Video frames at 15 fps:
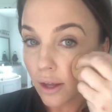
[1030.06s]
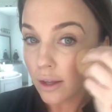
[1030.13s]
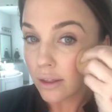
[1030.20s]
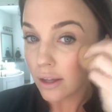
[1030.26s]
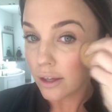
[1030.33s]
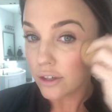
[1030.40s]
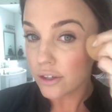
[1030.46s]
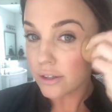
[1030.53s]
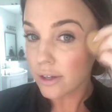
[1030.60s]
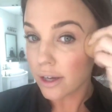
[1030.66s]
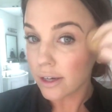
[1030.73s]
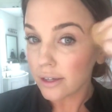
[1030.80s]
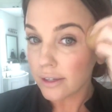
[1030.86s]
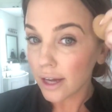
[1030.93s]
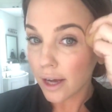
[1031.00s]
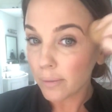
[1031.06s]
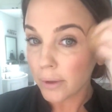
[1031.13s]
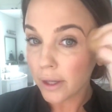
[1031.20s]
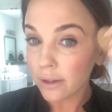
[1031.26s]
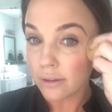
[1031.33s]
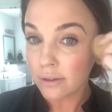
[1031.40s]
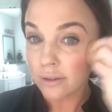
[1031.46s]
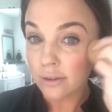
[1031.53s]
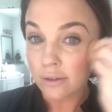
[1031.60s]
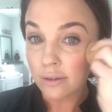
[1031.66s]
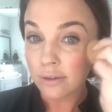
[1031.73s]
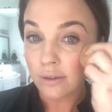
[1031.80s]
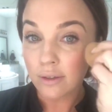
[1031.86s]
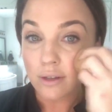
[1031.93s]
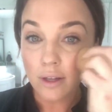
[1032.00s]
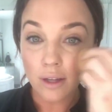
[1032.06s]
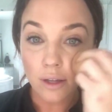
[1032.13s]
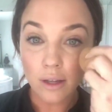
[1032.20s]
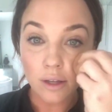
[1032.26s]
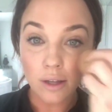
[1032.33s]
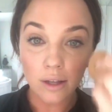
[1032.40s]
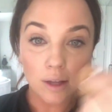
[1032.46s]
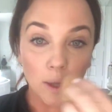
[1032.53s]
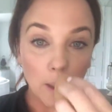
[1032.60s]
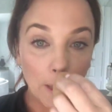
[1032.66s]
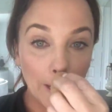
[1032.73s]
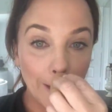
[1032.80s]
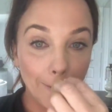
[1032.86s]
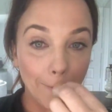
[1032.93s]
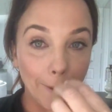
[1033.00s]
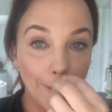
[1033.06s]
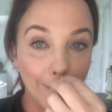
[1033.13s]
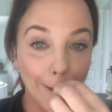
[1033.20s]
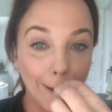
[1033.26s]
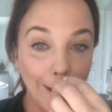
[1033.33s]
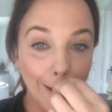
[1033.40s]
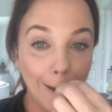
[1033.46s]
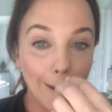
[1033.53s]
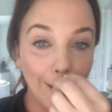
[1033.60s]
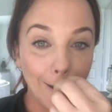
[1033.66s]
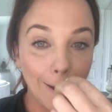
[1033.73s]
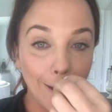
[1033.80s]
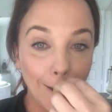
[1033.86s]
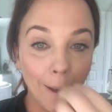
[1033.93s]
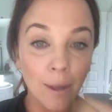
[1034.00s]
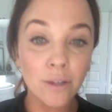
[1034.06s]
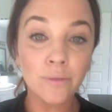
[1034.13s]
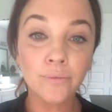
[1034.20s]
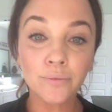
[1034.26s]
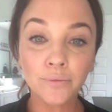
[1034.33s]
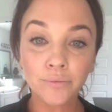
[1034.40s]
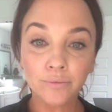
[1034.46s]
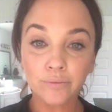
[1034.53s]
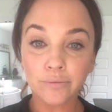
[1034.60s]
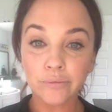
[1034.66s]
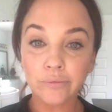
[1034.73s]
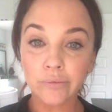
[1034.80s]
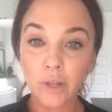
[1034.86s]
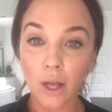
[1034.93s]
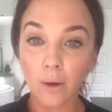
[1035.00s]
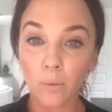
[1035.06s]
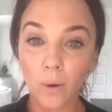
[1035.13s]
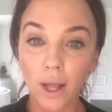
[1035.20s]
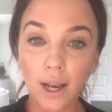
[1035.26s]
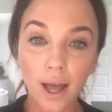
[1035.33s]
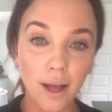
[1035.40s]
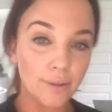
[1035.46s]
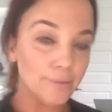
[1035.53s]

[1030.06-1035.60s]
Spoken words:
And then just kind of dab it. And then you can put it right here. And voila!